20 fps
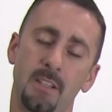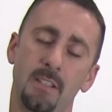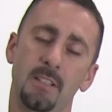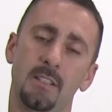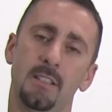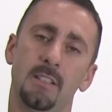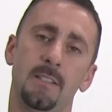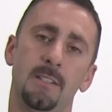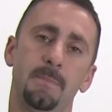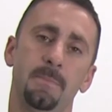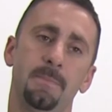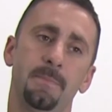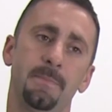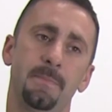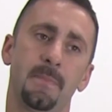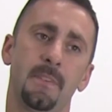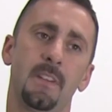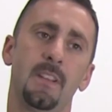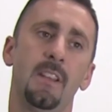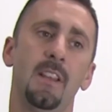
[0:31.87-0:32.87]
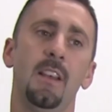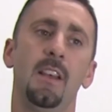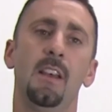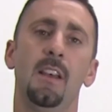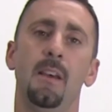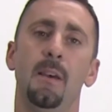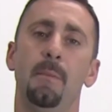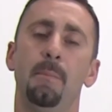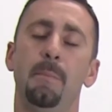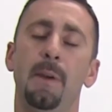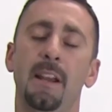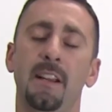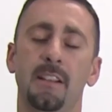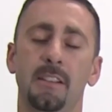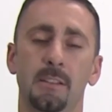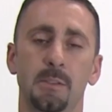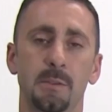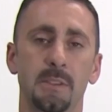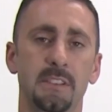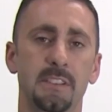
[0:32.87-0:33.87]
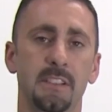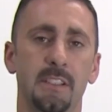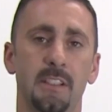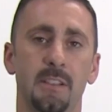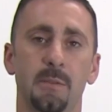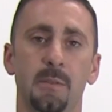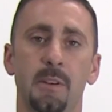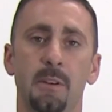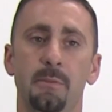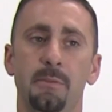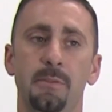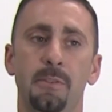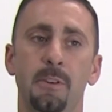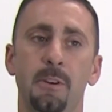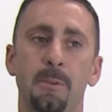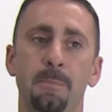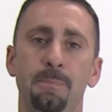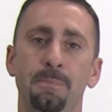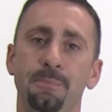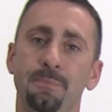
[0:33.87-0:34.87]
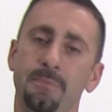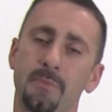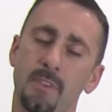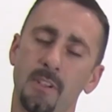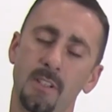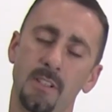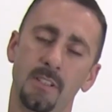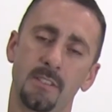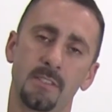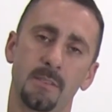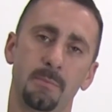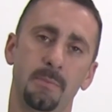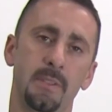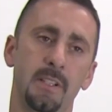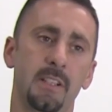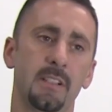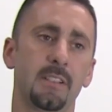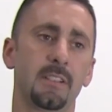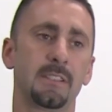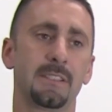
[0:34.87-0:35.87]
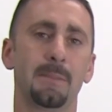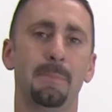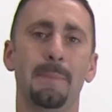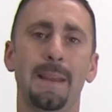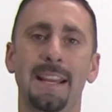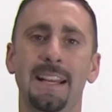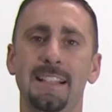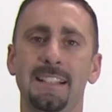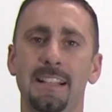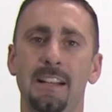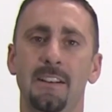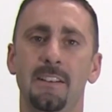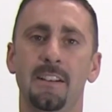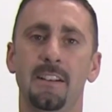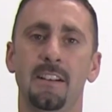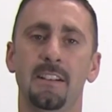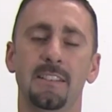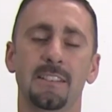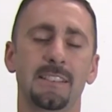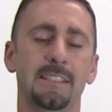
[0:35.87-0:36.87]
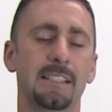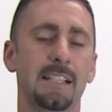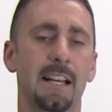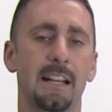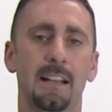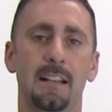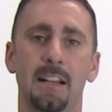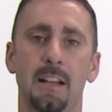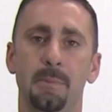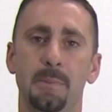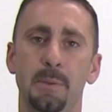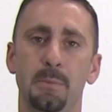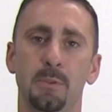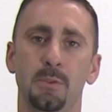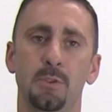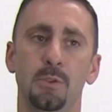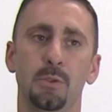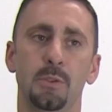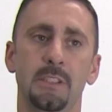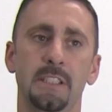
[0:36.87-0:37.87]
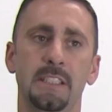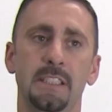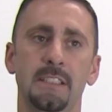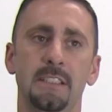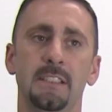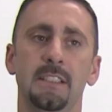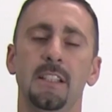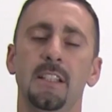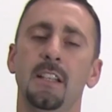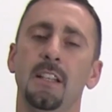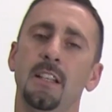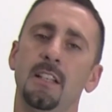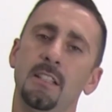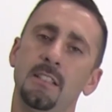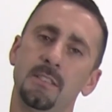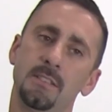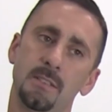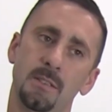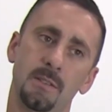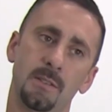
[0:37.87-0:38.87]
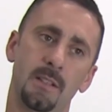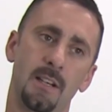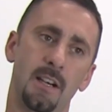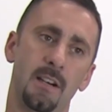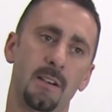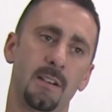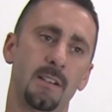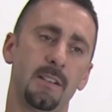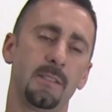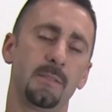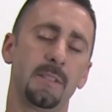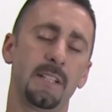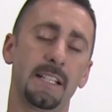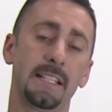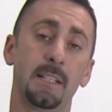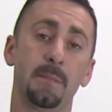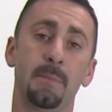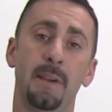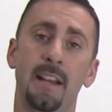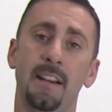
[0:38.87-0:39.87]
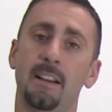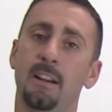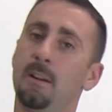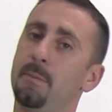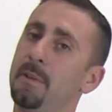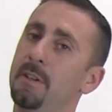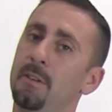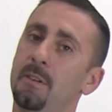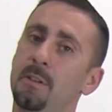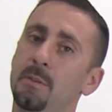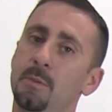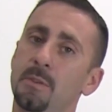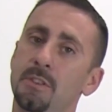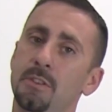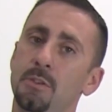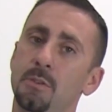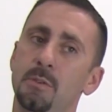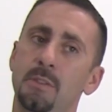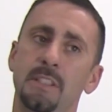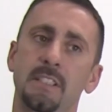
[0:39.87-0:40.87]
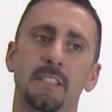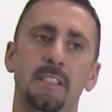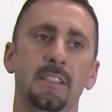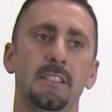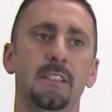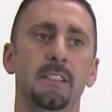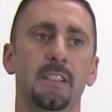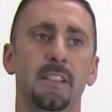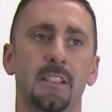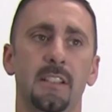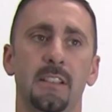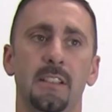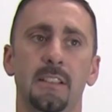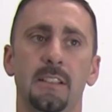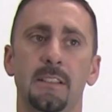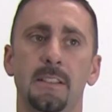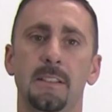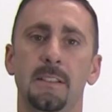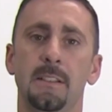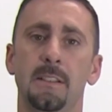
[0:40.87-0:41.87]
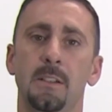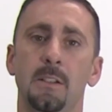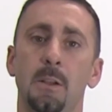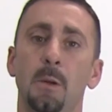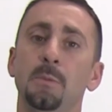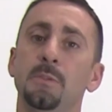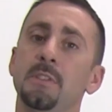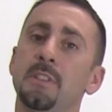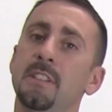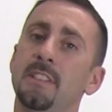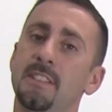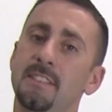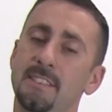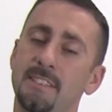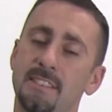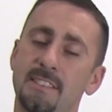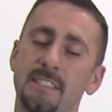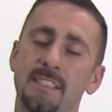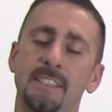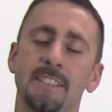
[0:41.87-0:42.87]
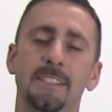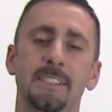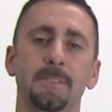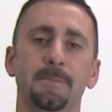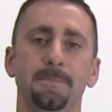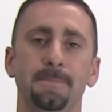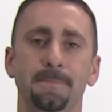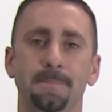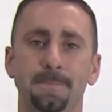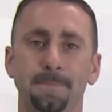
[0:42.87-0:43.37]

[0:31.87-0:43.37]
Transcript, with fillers: Um, back in Louisiana where I'm from, it's a big demand down there and there's not a lot of people doing it. So uh, when I get back, I'll be the only one doing it and uh, hope to succeed in it.